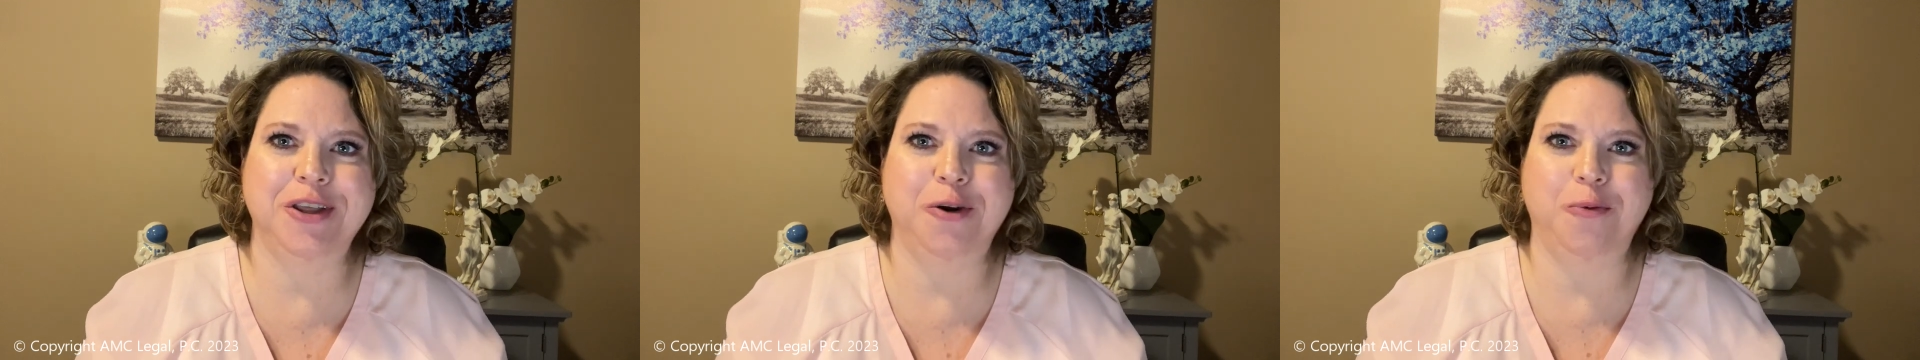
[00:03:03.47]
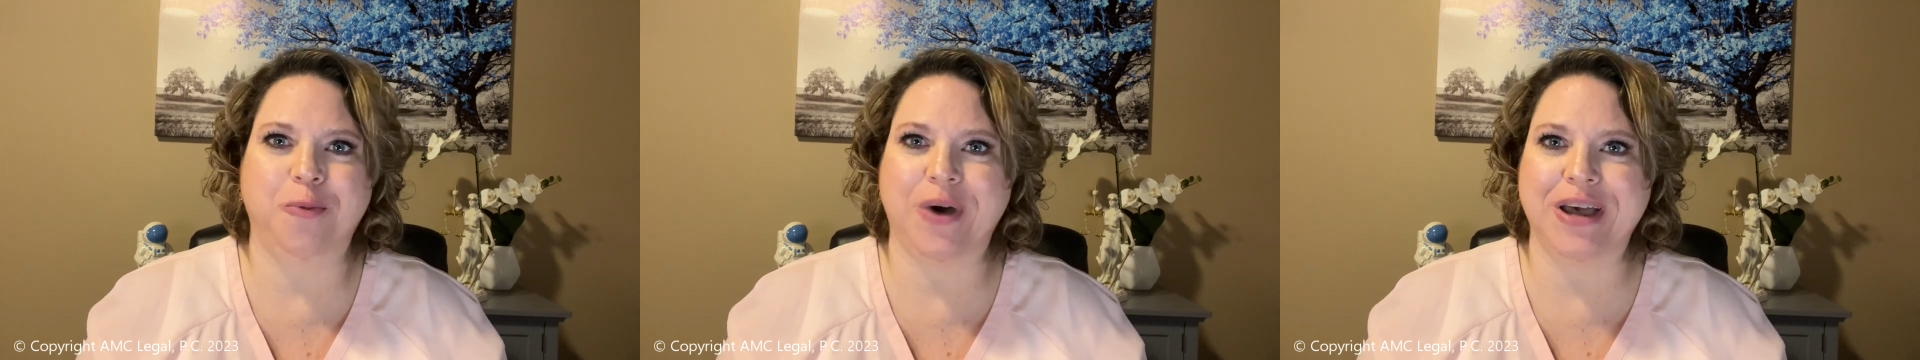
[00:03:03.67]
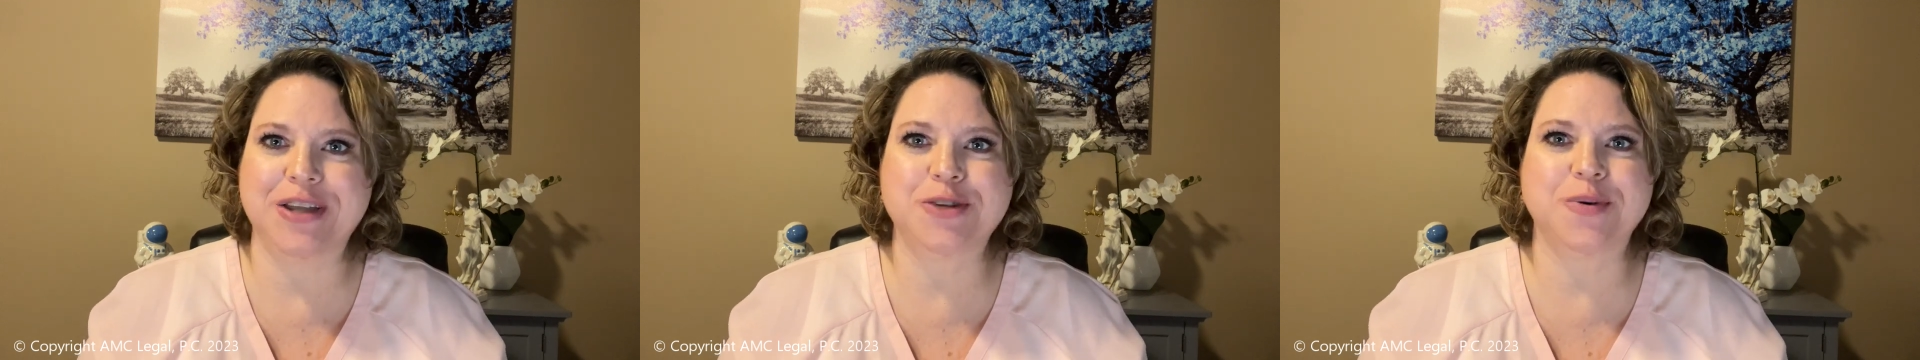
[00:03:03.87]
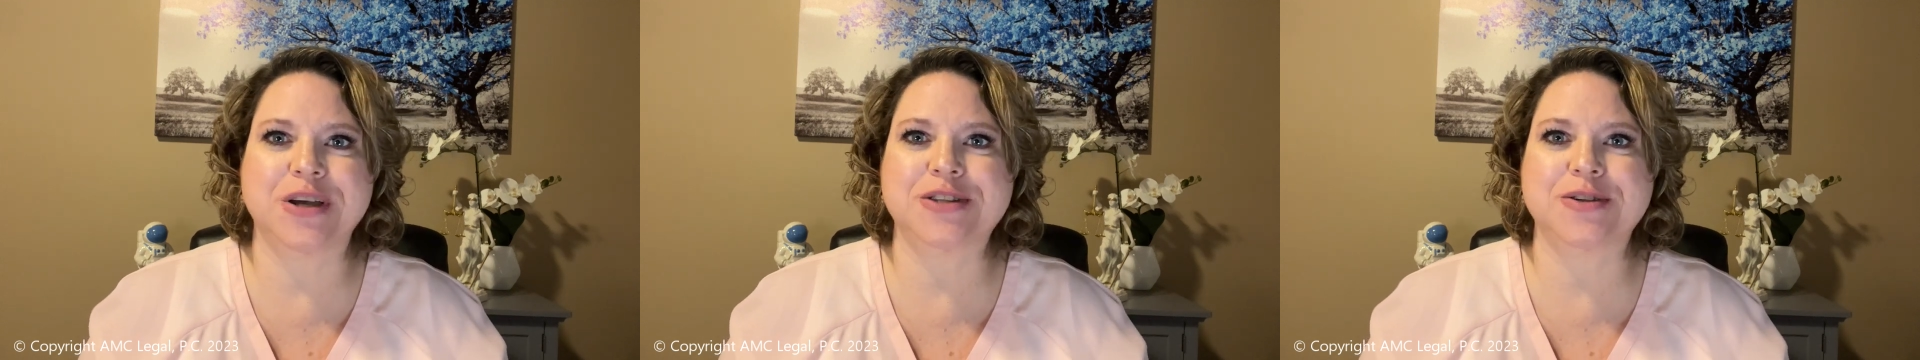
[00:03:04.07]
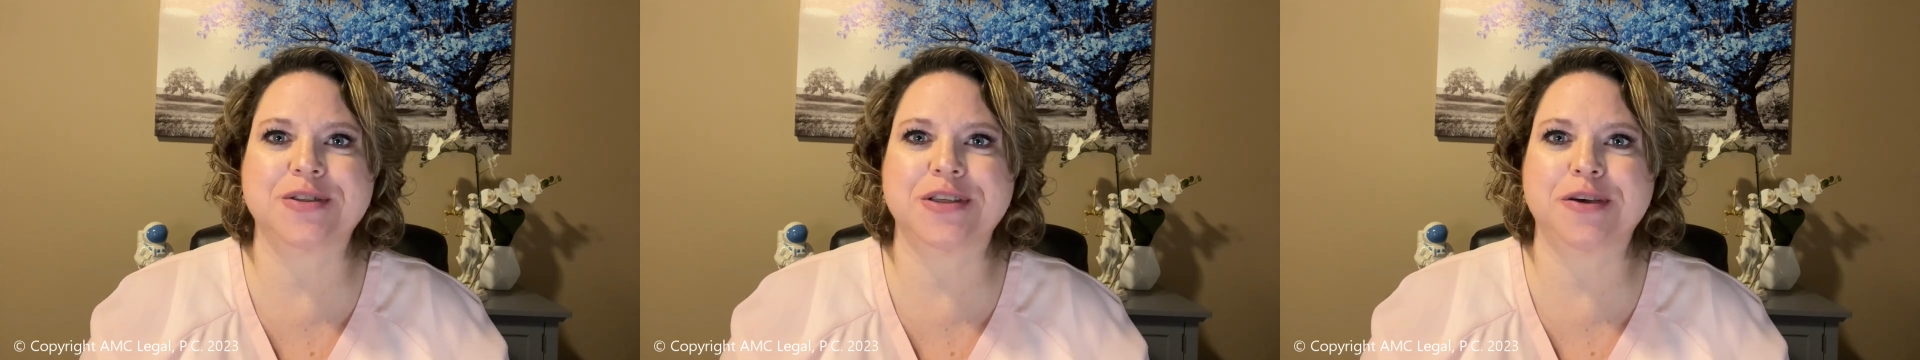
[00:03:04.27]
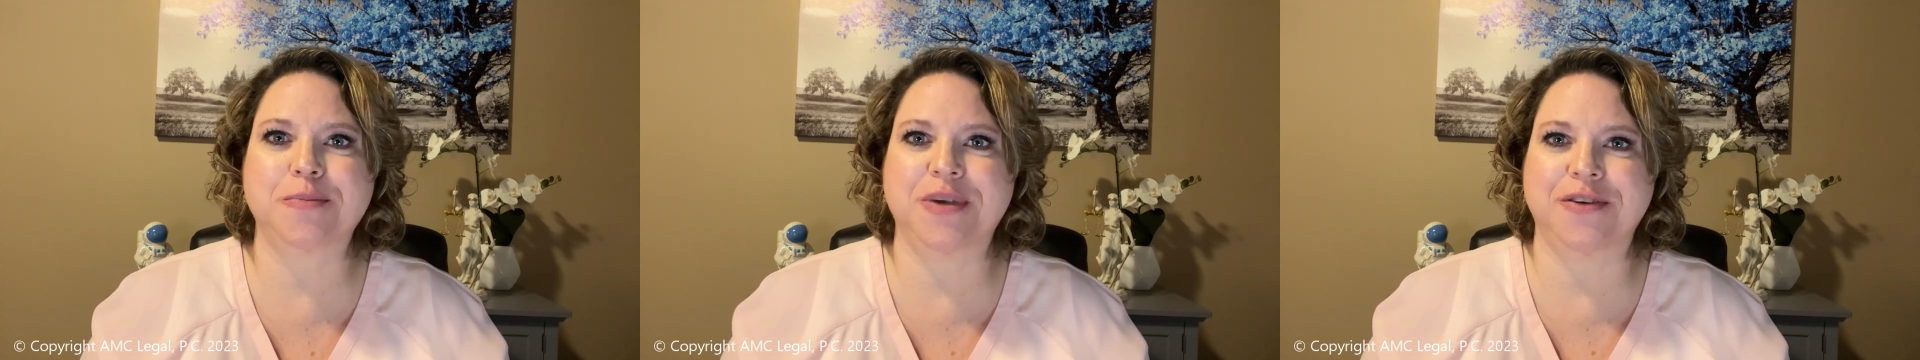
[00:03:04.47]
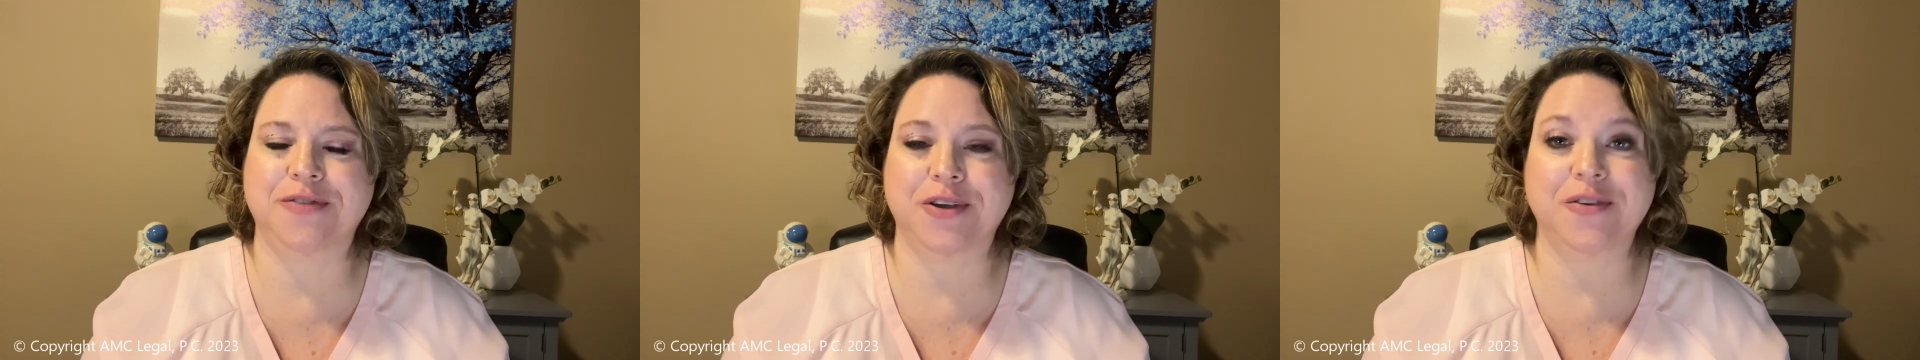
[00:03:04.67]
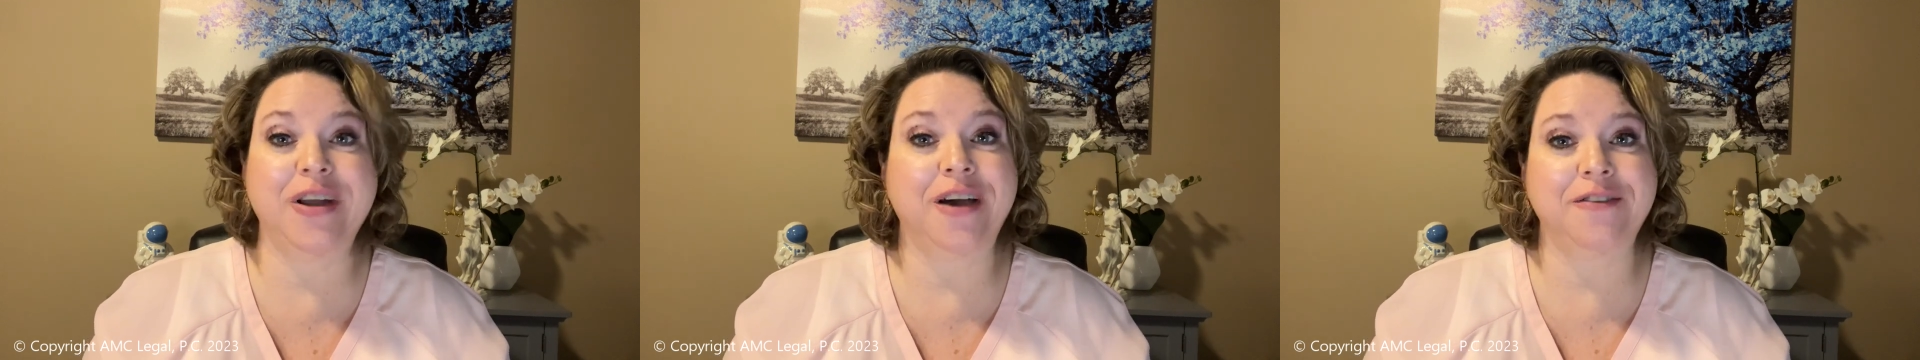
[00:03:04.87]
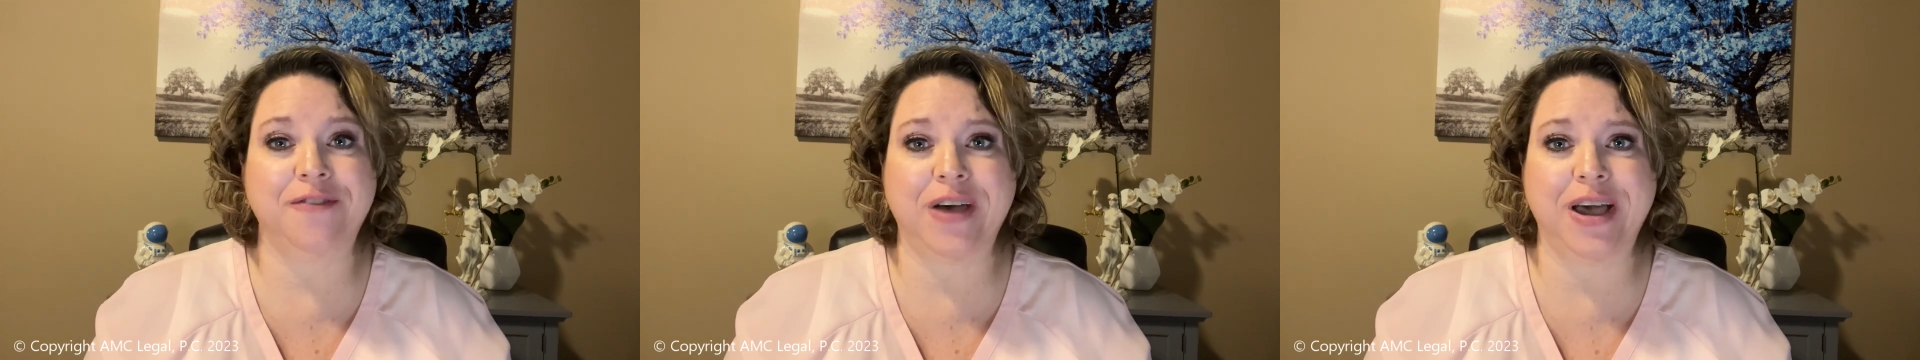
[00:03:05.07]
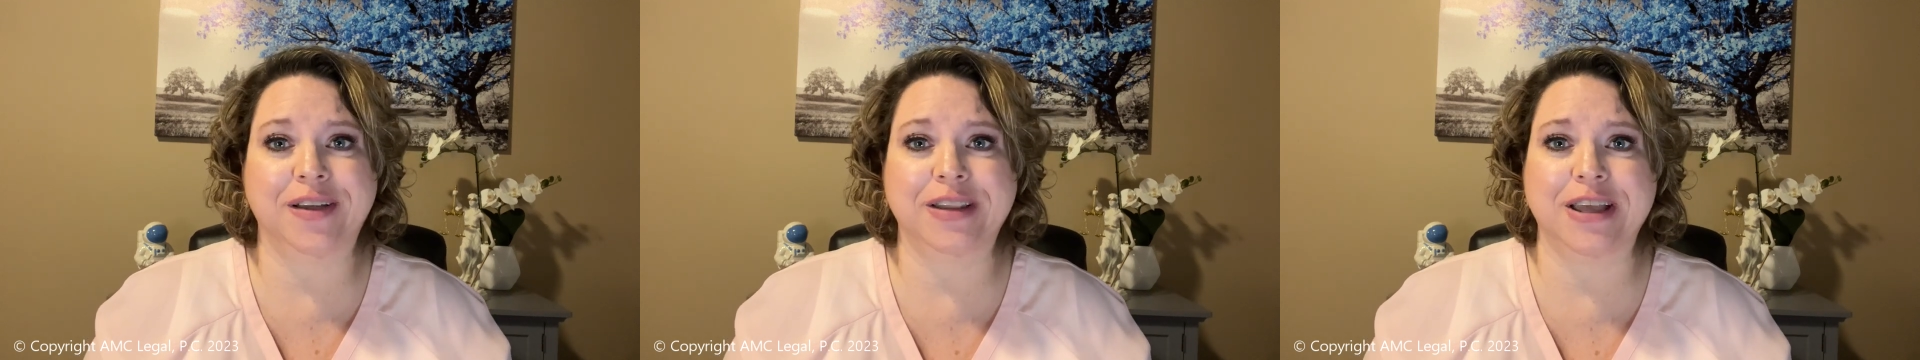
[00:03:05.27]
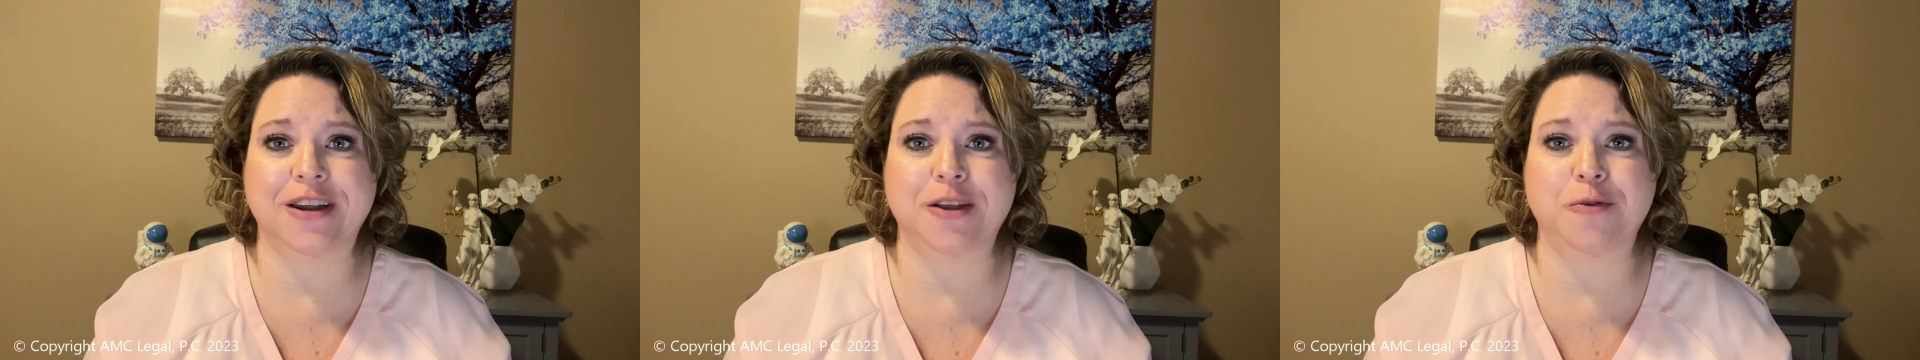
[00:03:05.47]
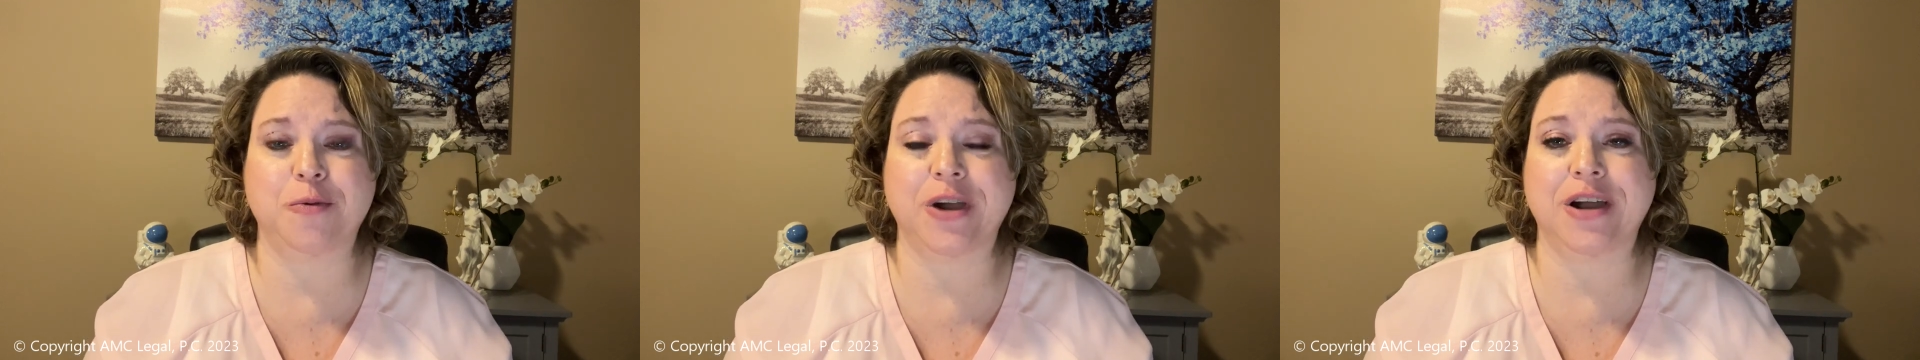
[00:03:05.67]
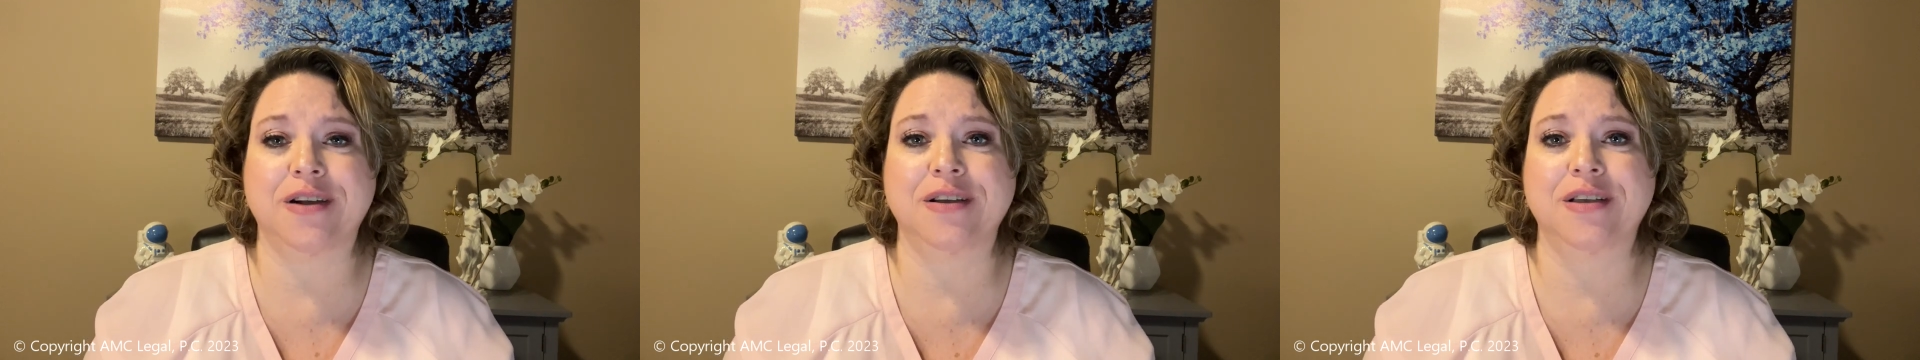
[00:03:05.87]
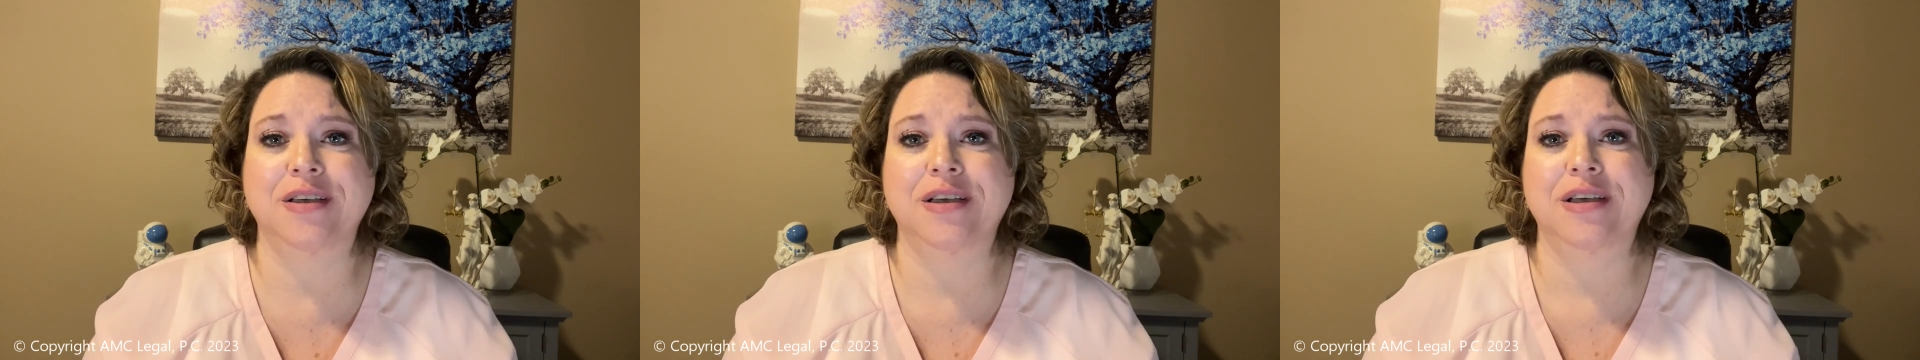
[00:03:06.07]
then why do I do them if they're not filed anywhere?